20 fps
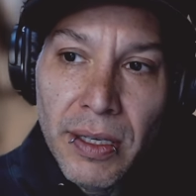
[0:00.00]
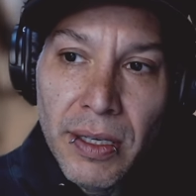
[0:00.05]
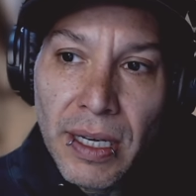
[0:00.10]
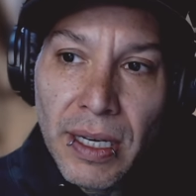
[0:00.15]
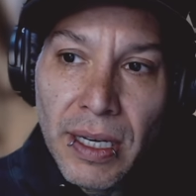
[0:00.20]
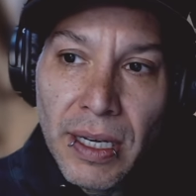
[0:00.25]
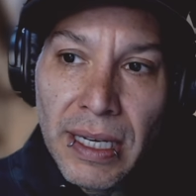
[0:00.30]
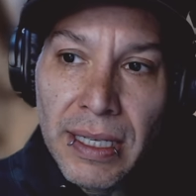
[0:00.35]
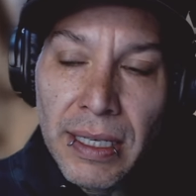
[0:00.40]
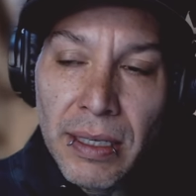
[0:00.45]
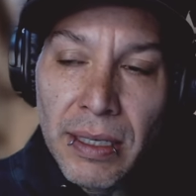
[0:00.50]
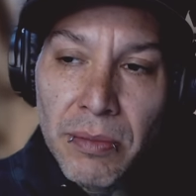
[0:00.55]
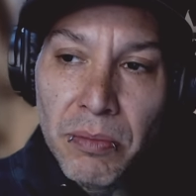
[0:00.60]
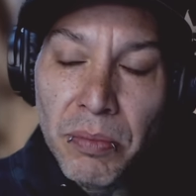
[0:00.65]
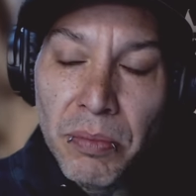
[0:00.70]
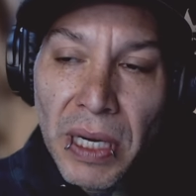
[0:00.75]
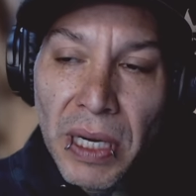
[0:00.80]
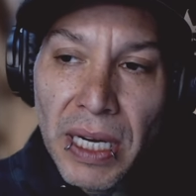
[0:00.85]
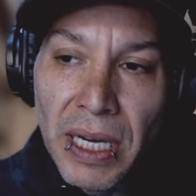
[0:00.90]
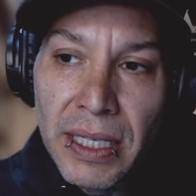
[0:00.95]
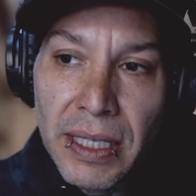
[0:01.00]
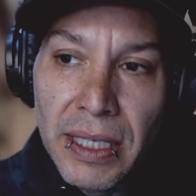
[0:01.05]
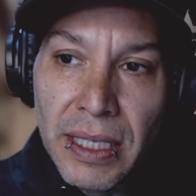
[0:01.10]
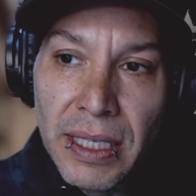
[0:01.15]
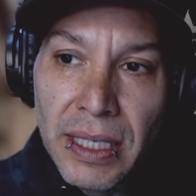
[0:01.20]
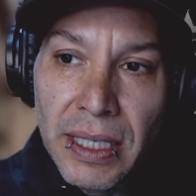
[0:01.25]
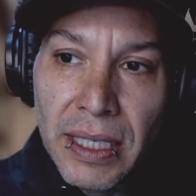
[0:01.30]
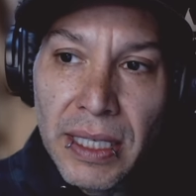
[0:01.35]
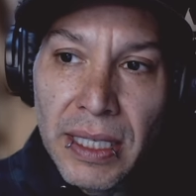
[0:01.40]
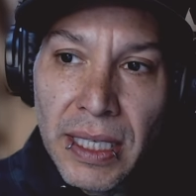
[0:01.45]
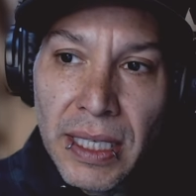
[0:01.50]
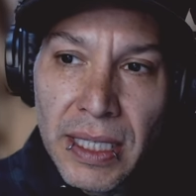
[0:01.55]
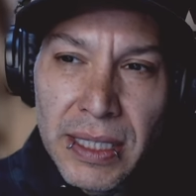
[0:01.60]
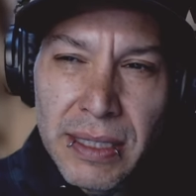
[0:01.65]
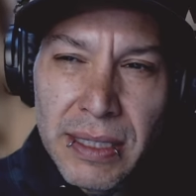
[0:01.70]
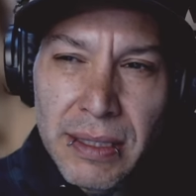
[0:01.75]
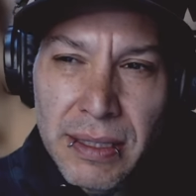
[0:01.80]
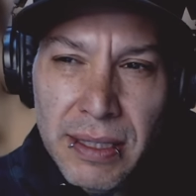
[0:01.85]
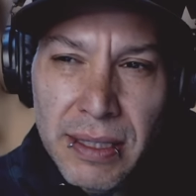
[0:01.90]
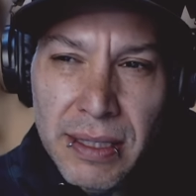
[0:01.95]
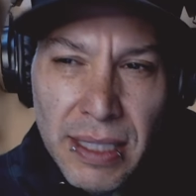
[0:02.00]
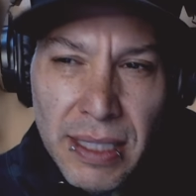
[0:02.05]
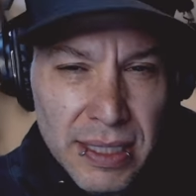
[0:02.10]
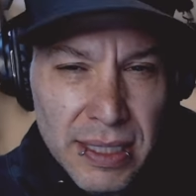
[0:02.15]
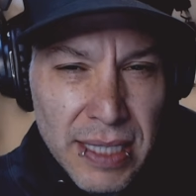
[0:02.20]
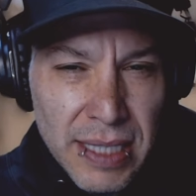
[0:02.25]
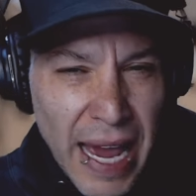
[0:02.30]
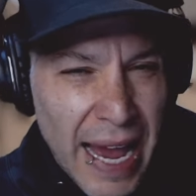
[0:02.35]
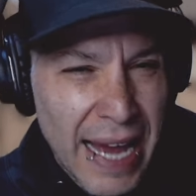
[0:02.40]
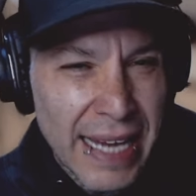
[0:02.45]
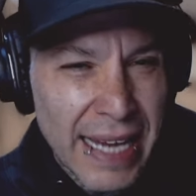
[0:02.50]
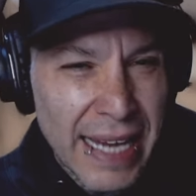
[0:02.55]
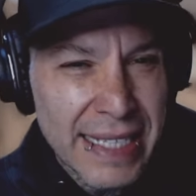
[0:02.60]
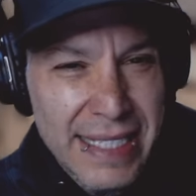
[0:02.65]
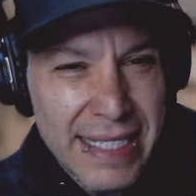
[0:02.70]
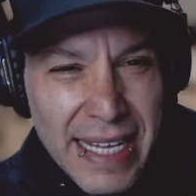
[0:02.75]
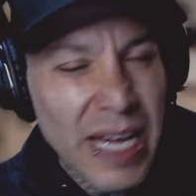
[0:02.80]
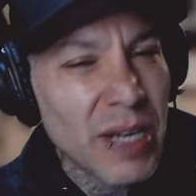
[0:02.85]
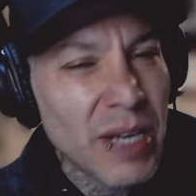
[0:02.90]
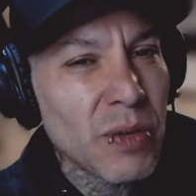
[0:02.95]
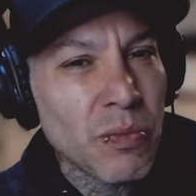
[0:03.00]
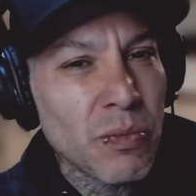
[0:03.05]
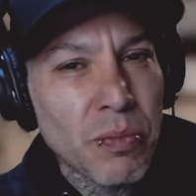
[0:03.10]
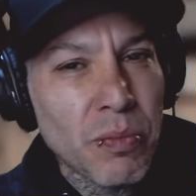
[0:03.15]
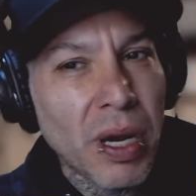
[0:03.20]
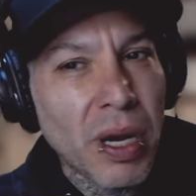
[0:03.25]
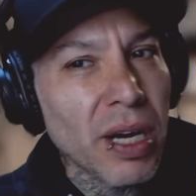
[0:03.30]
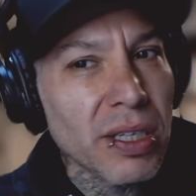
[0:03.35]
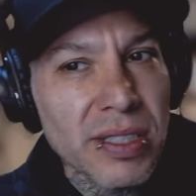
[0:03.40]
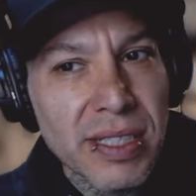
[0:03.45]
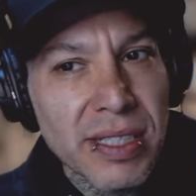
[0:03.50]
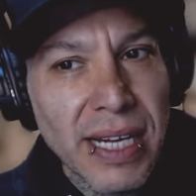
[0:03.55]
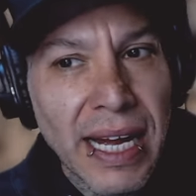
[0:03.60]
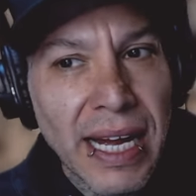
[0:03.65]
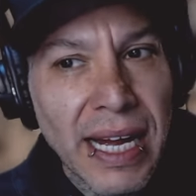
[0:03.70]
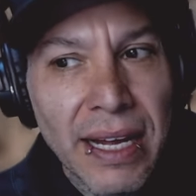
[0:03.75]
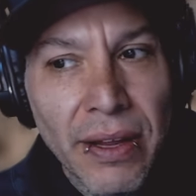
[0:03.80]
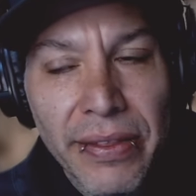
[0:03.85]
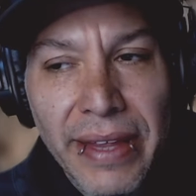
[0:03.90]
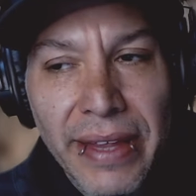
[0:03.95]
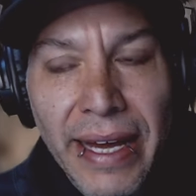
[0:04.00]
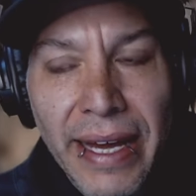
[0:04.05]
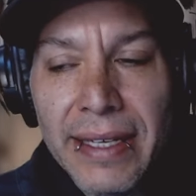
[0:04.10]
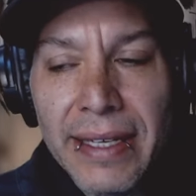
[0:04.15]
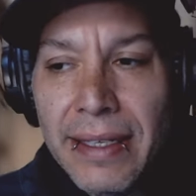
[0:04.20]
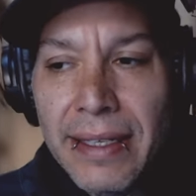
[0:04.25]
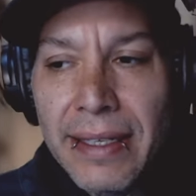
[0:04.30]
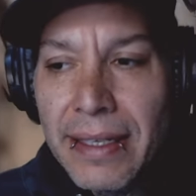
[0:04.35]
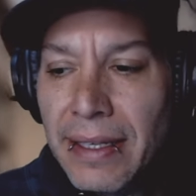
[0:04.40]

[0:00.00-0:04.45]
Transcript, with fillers: um, but it's it has that punk style that